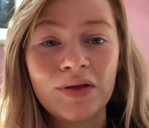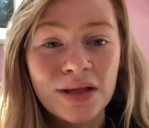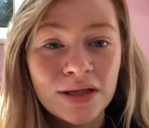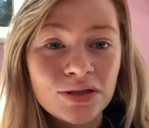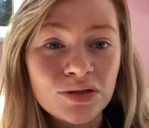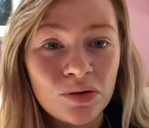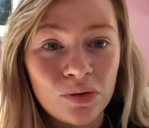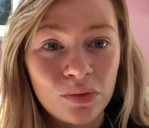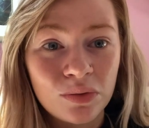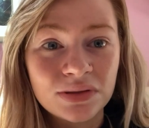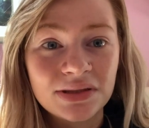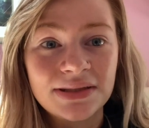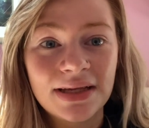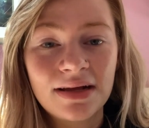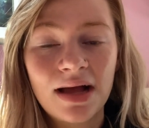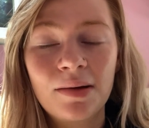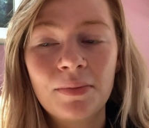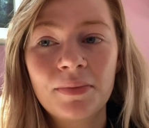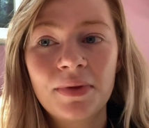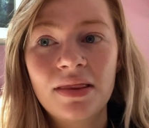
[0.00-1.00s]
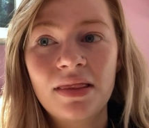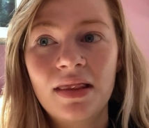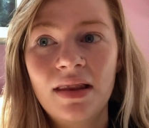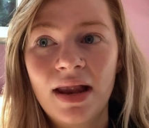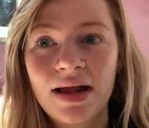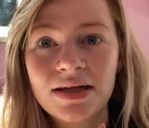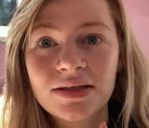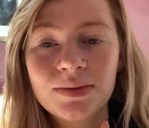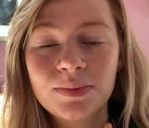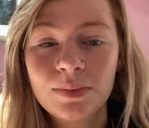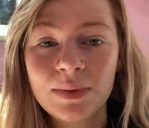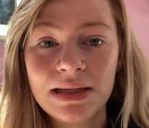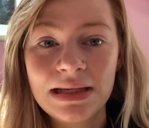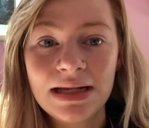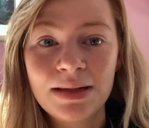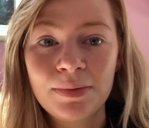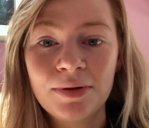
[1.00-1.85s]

fingers crossed they come in the next week,